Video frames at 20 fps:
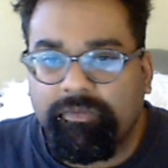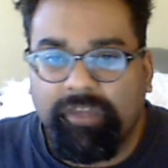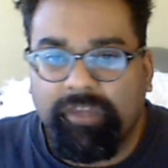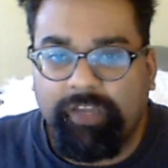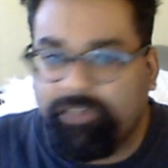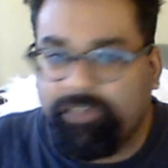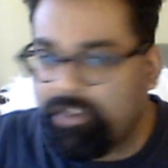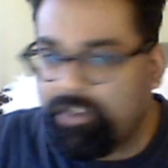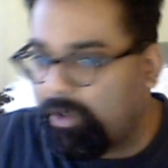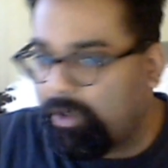
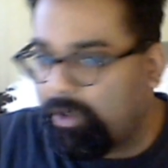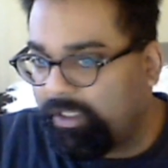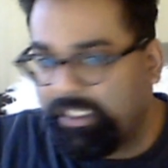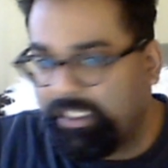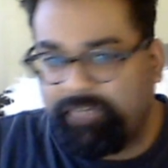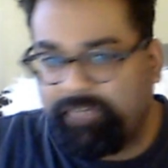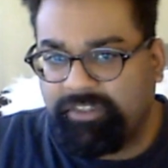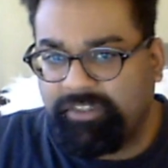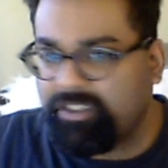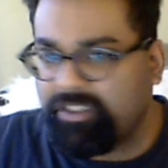of a totally
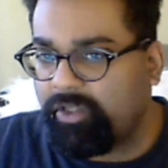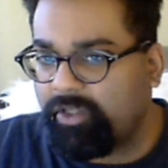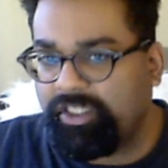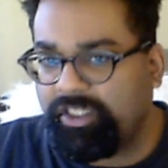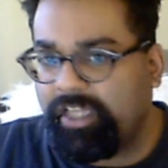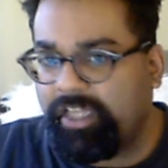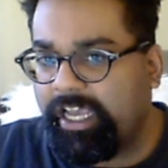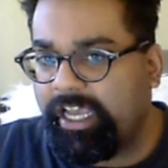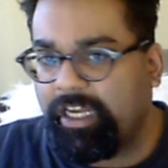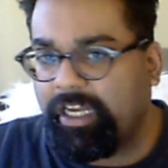different
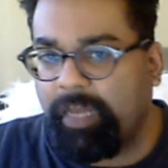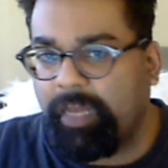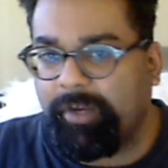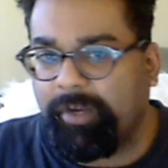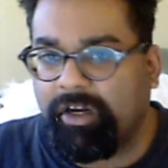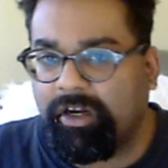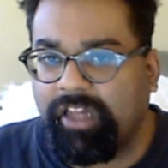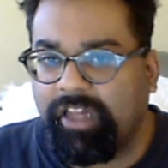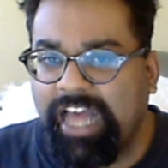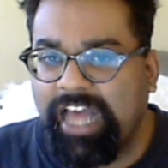
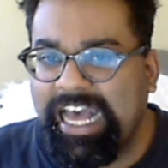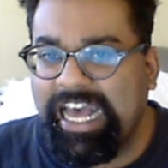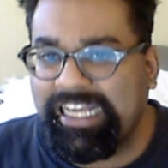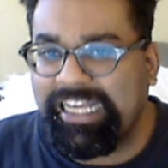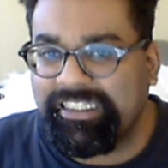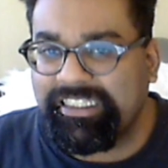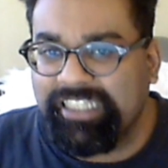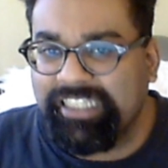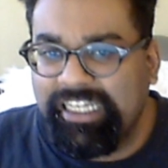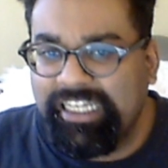socioeconomic
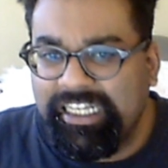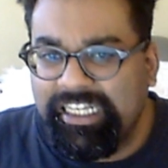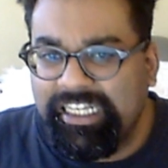class.